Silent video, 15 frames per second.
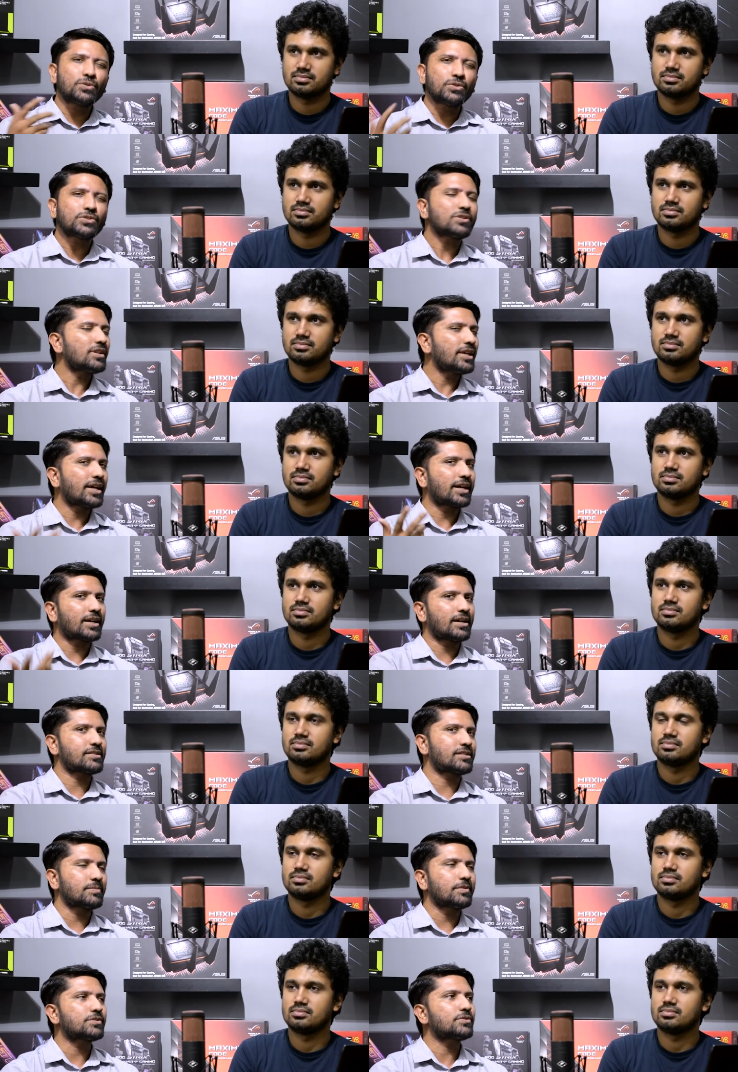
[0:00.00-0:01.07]
Speaker 1: usually are
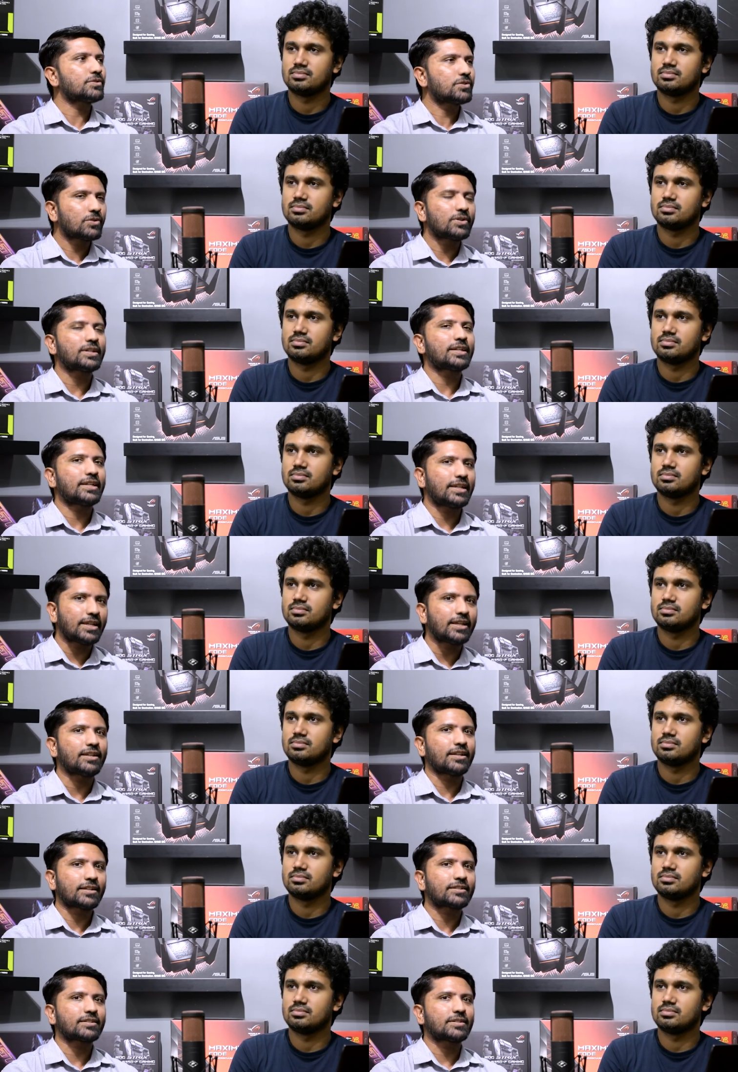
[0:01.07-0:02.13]
customers who don't
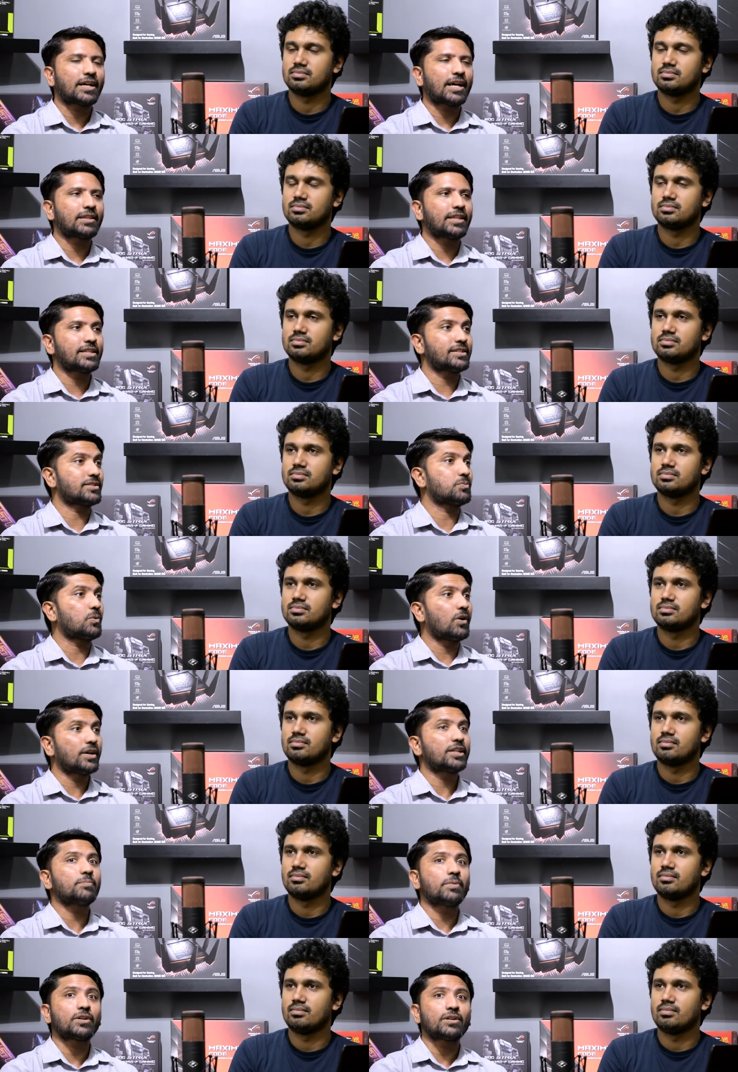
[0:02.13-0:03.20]
need it. Uh, they just
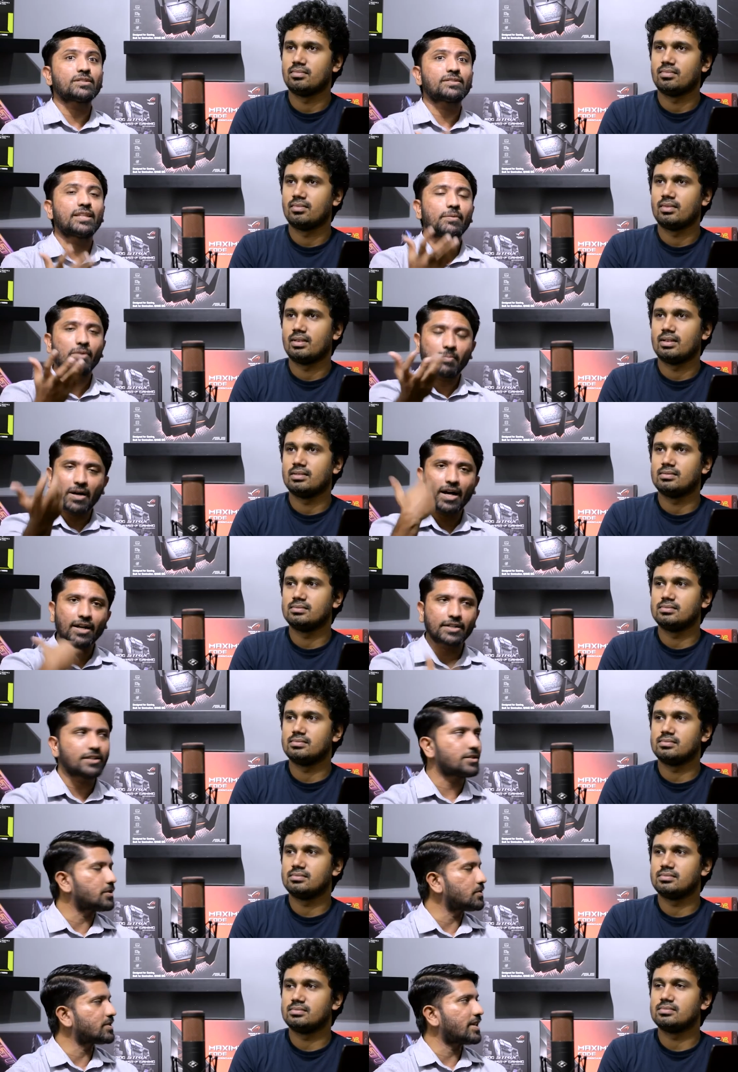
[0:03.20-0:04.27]
want it because they were
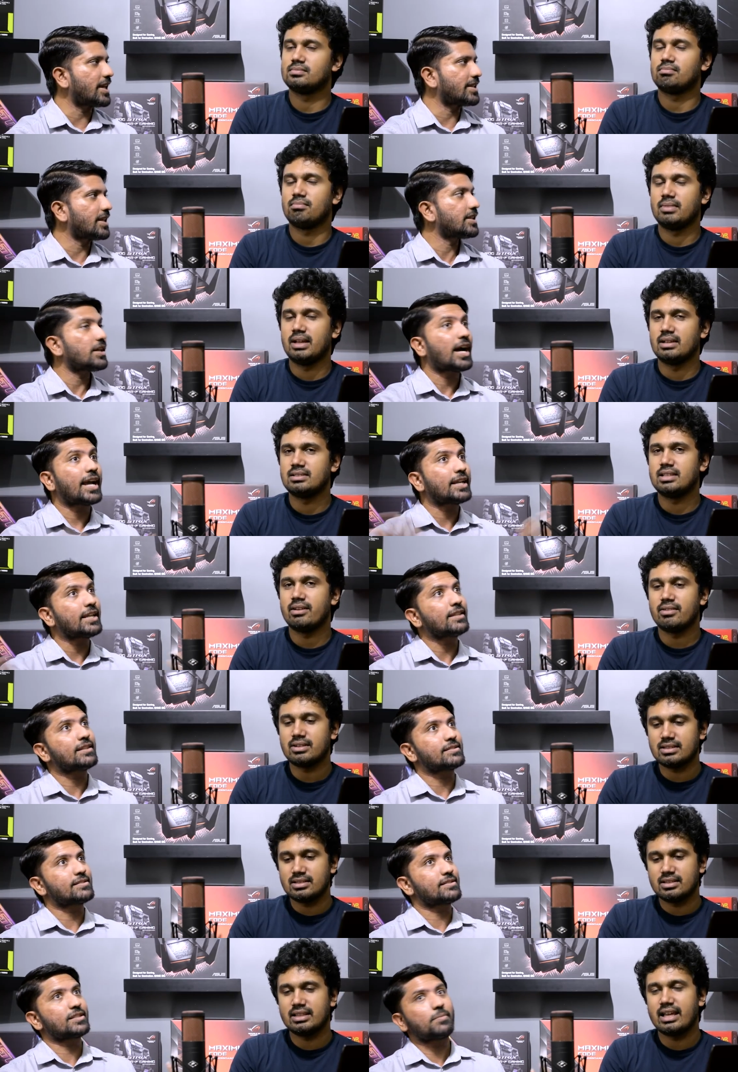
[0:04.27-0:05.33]
marketed to saying that, yes, I need
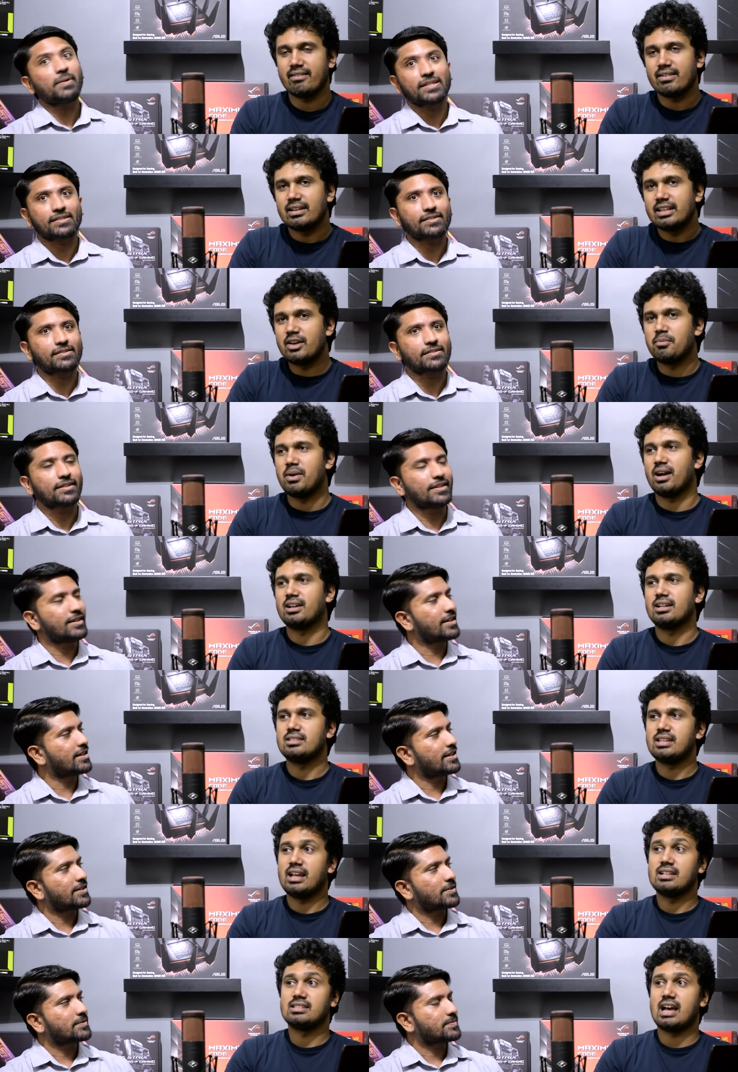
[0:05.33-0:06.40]
were, this, this is the best. they're
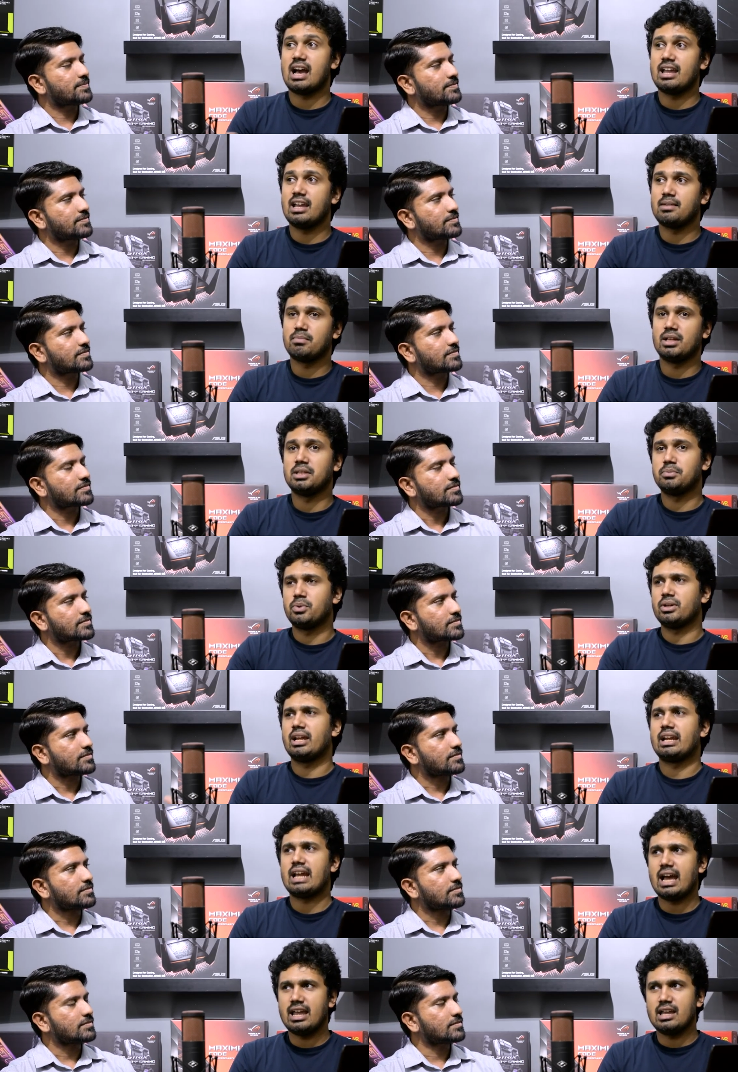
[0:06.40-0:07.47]
Speaker 2: marketed saying it's a high-end
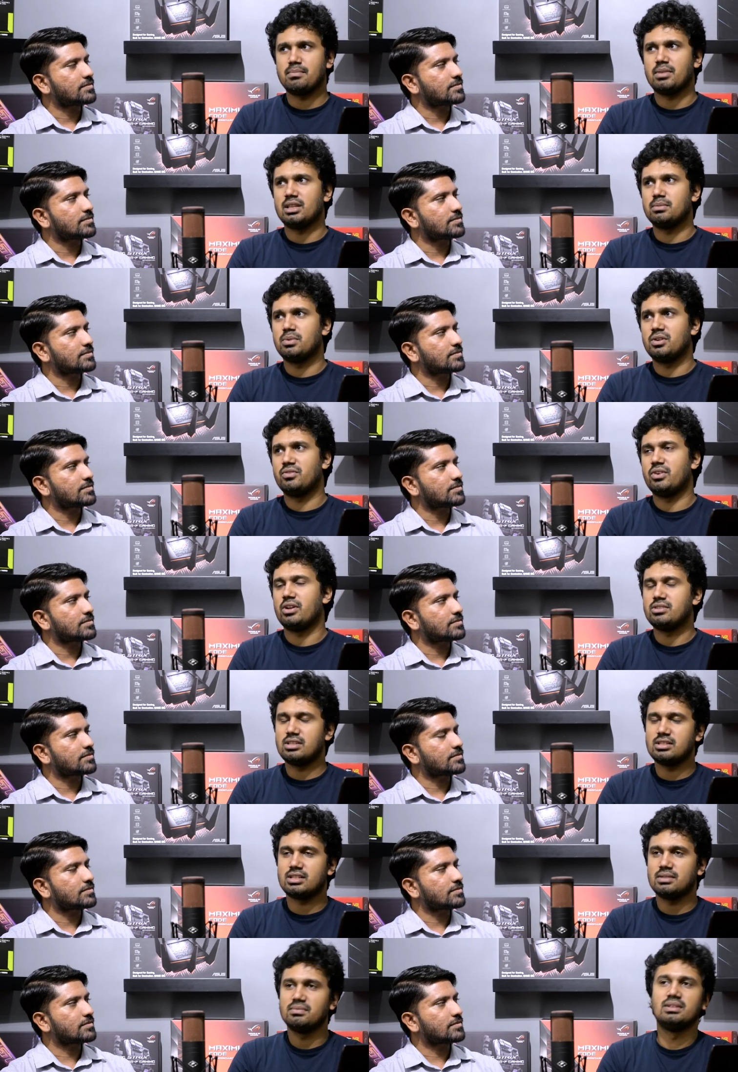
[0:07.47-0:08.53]
motherboard, get a high-end motherboard for
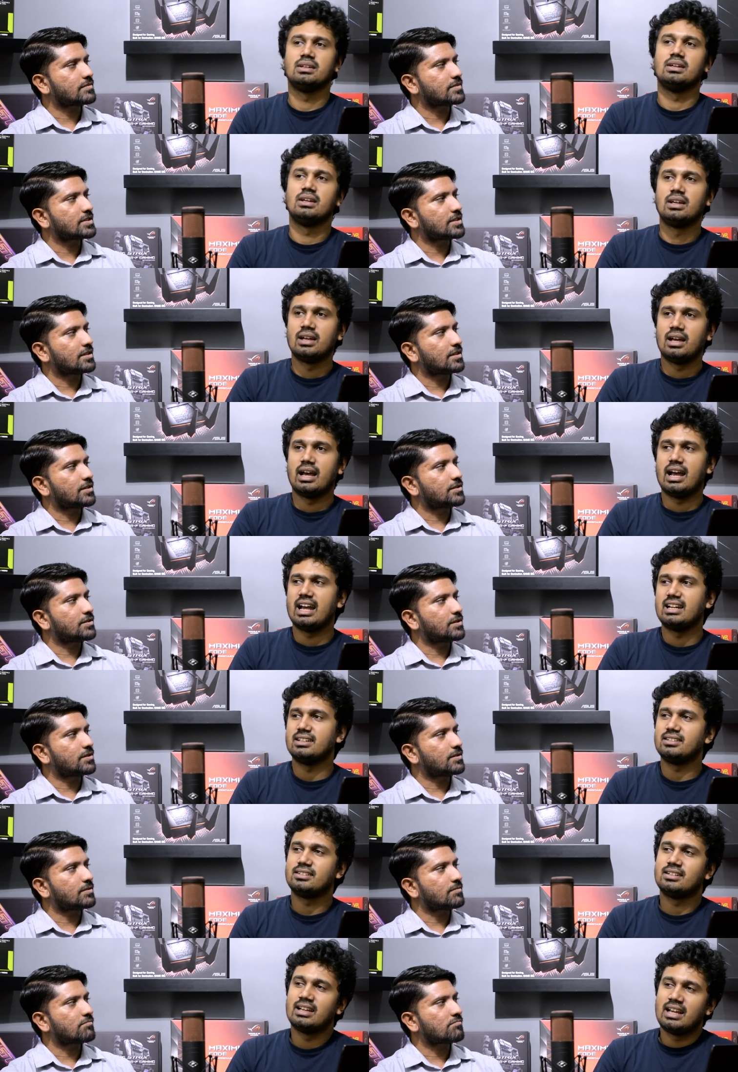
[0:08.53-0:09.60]
your system.
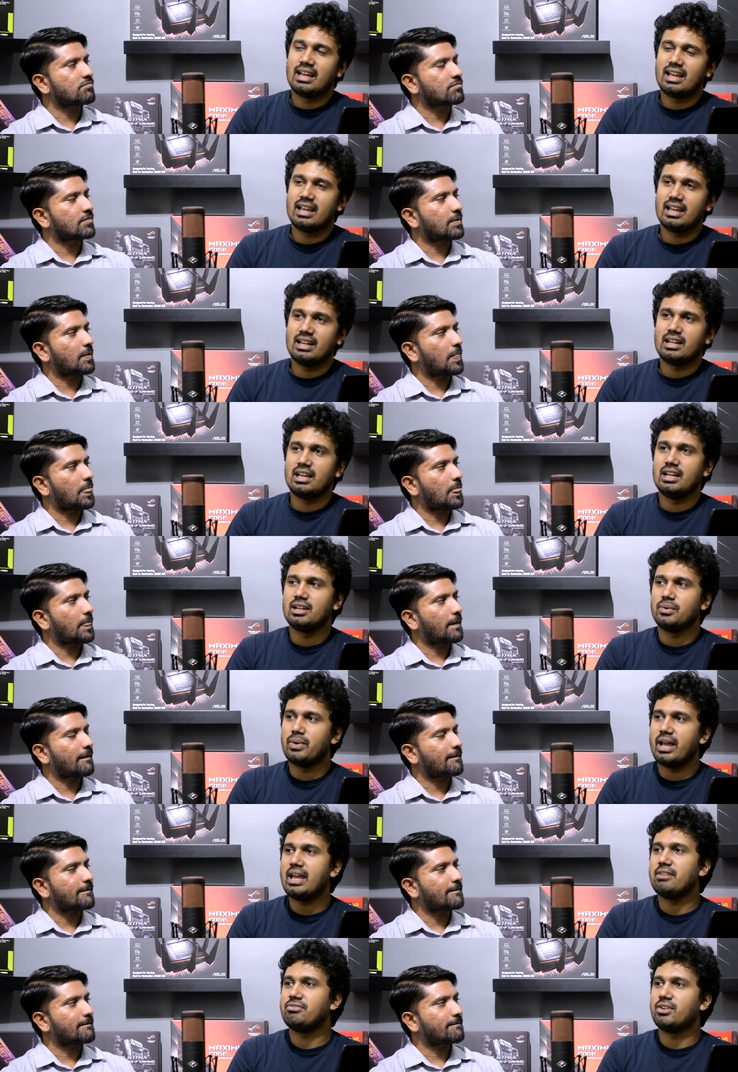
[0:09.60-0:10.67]
And so, in, in
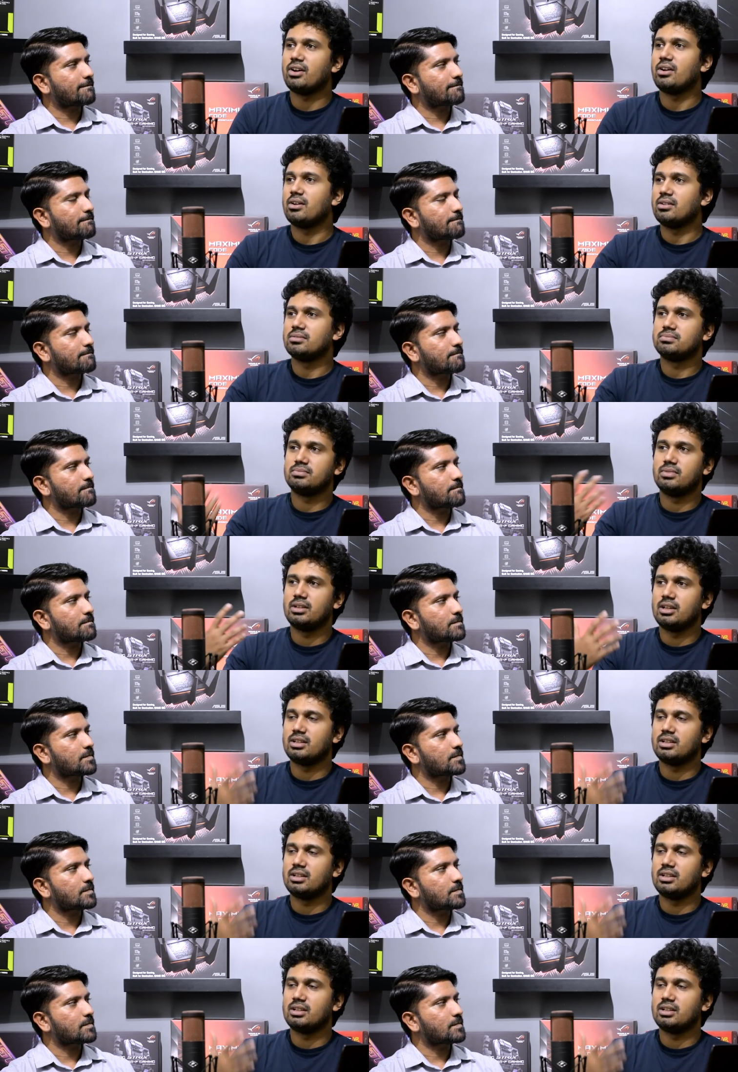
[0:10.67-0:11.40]
a way, if you're